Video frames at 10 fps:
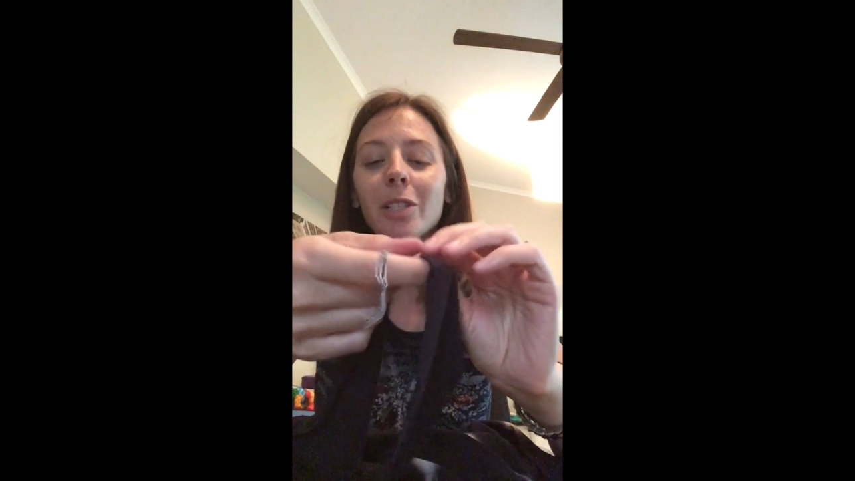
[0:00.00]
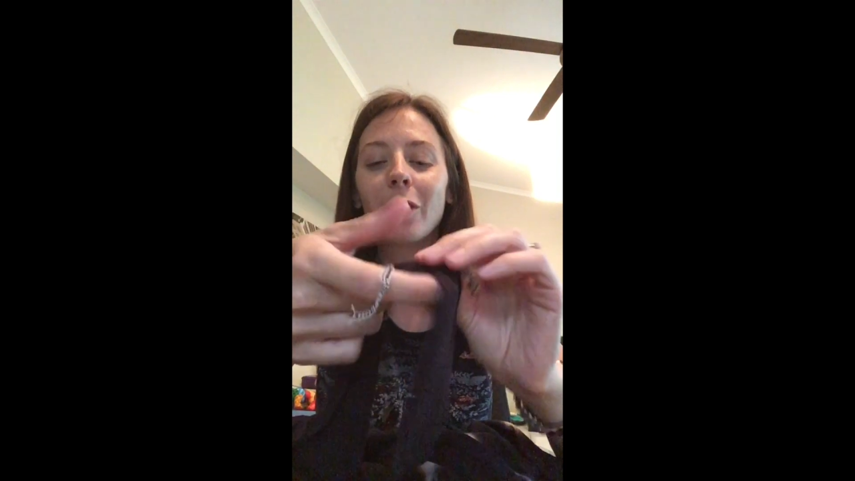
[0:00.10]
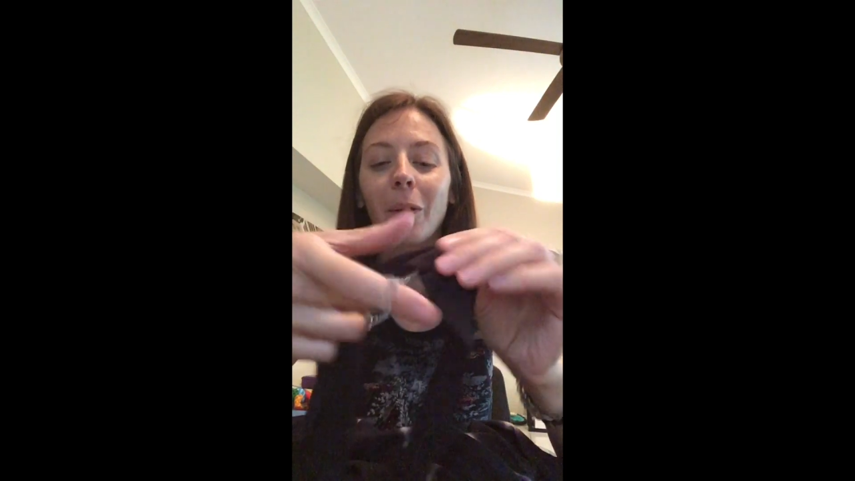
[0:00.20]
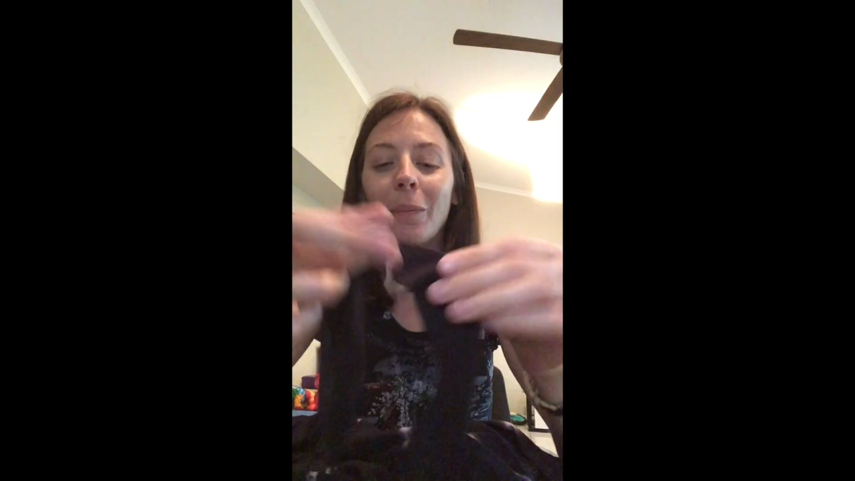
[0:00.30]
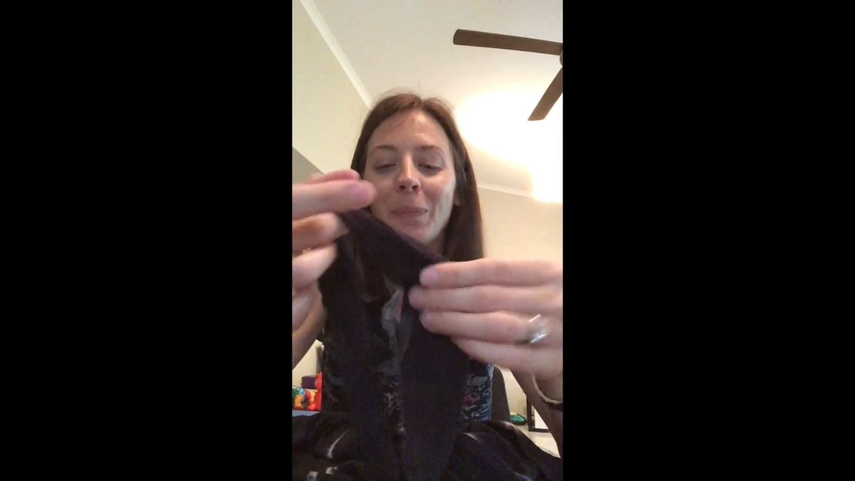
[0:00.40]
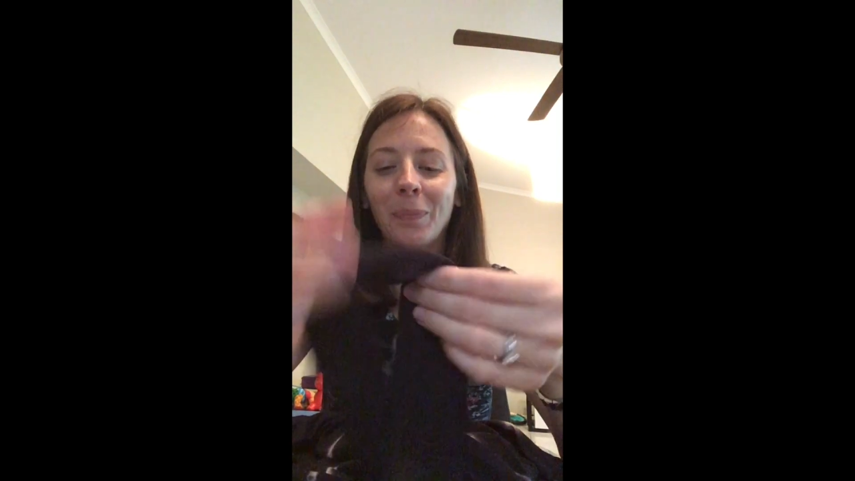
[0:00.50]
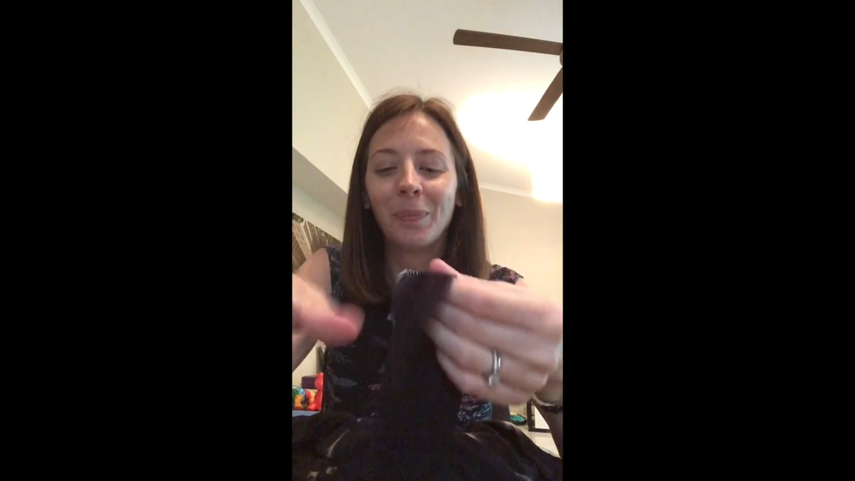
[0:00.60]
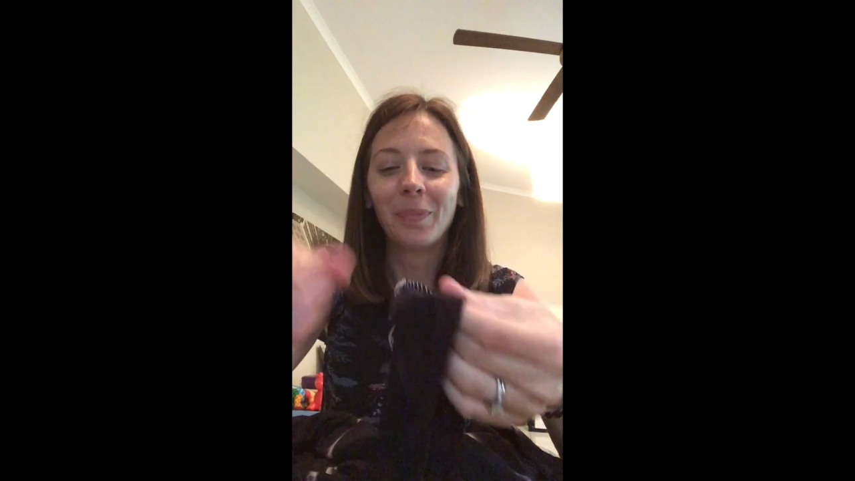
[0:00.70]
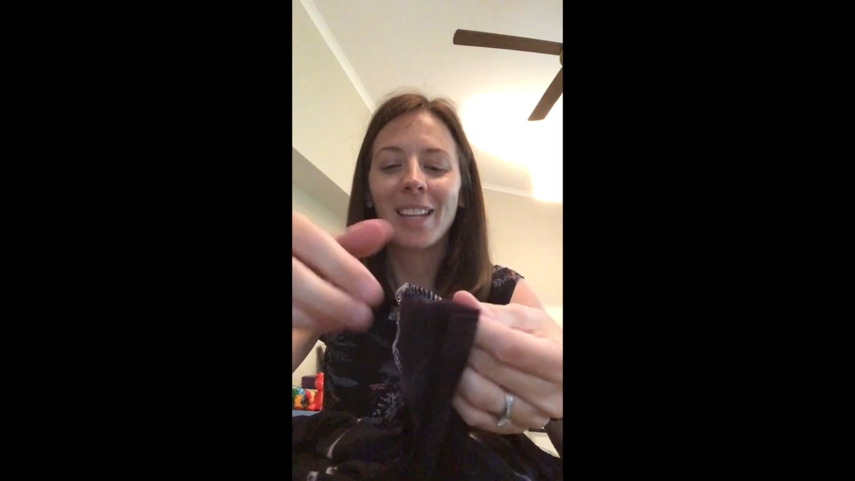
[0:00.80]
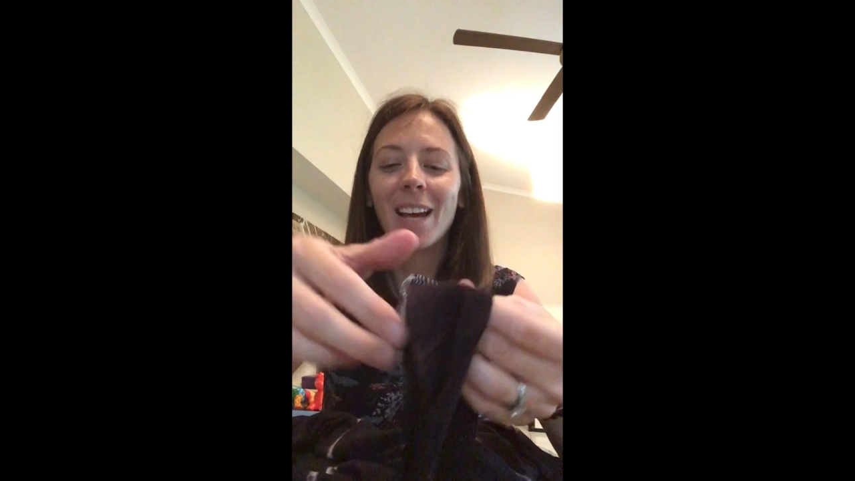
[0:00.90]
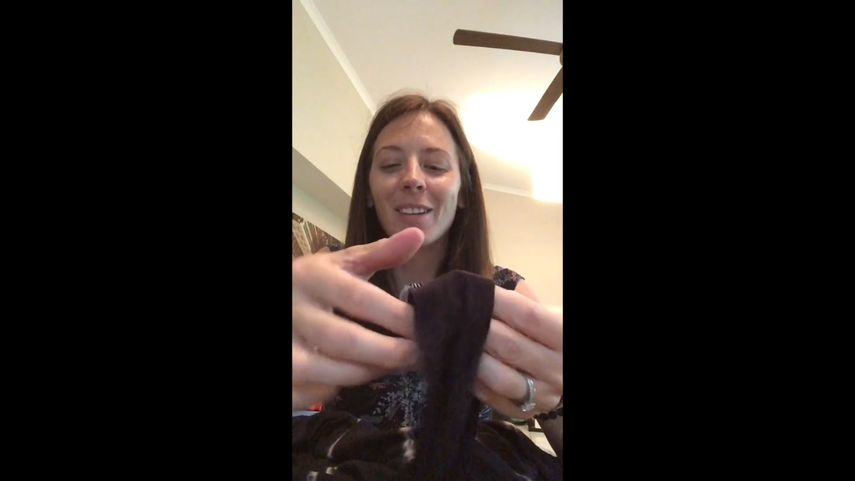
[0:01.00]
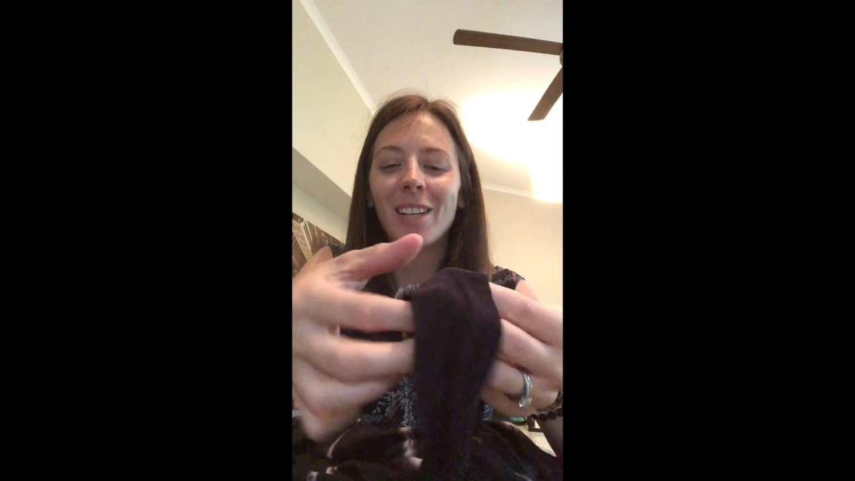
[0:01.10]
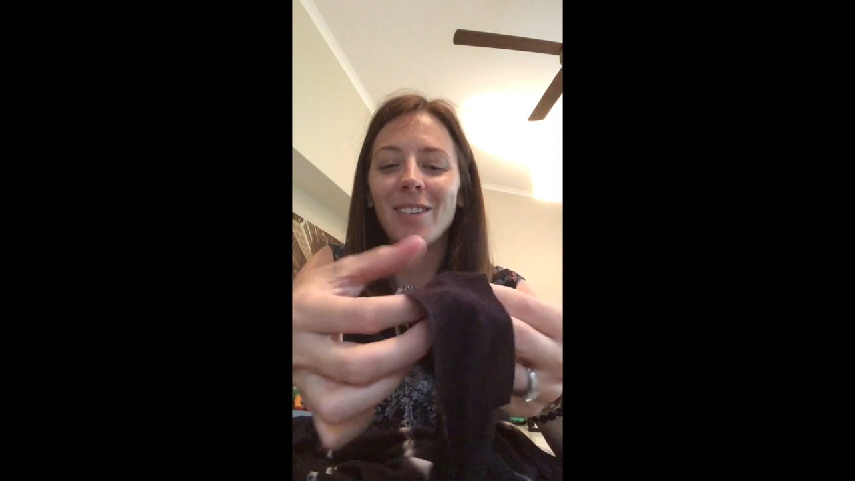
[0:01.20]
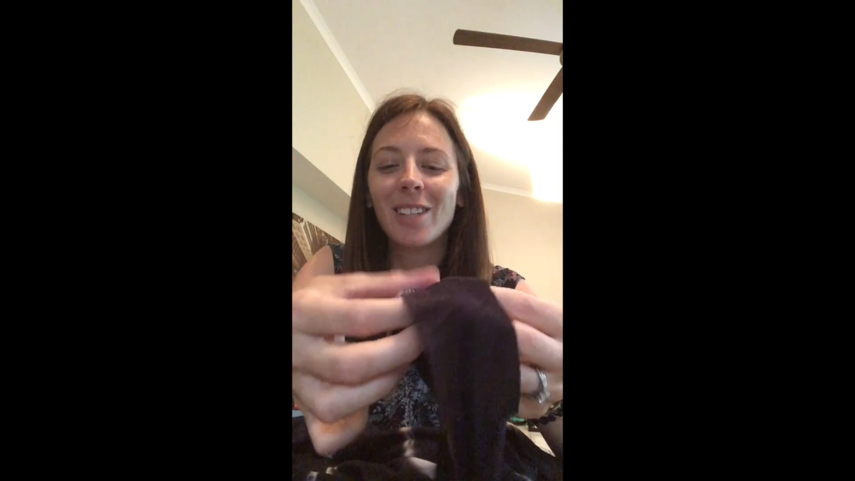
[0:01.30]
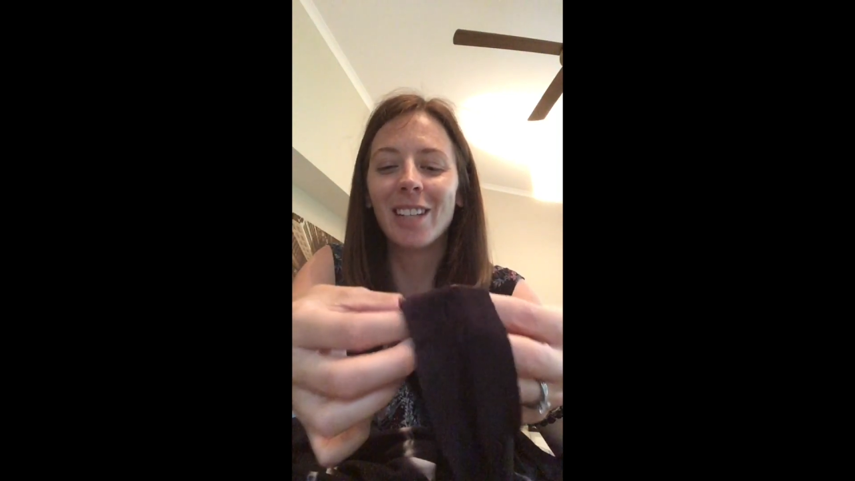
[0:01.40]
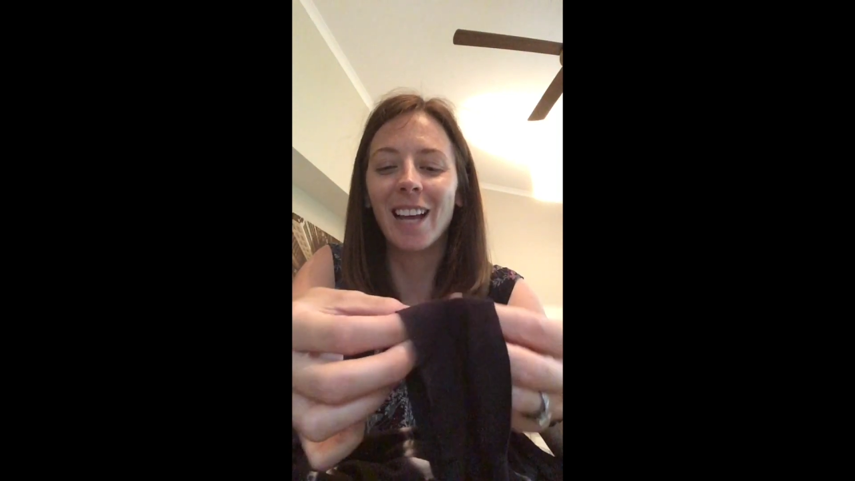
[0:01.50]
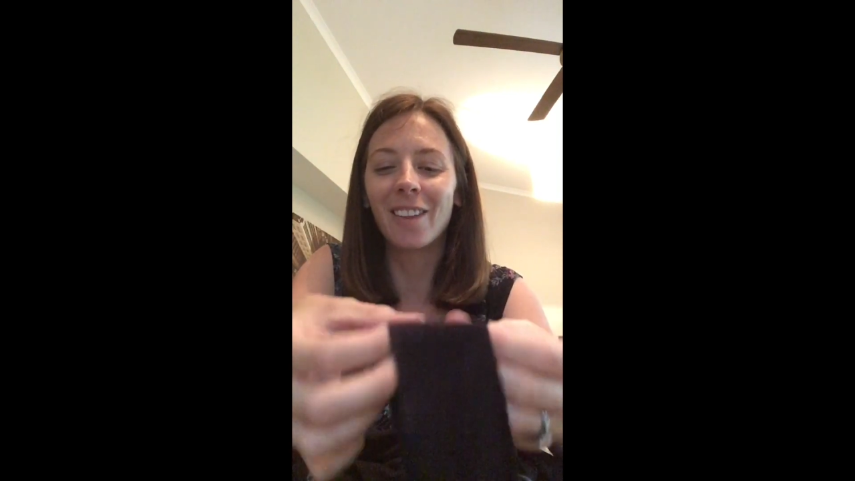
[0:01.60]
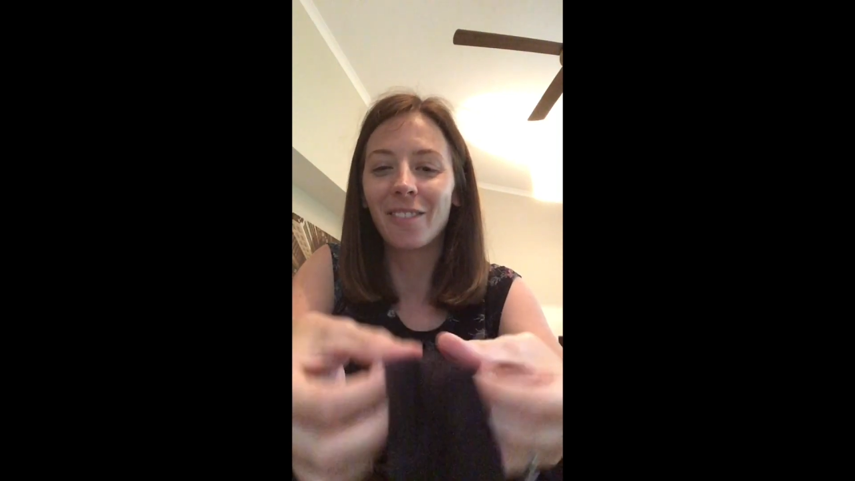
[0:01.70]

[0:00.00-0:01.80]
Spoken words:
So now that you've done that,